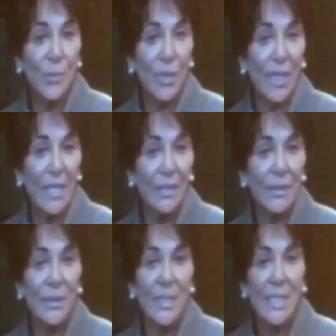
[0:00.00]
were
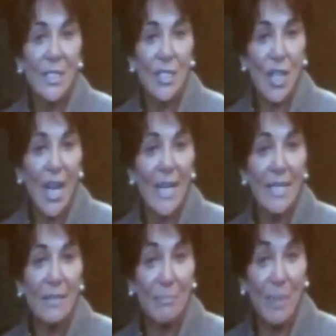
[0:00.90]
killed,
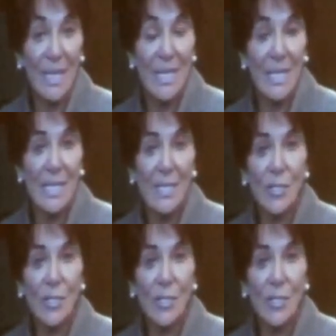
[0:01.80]
shot, beaten,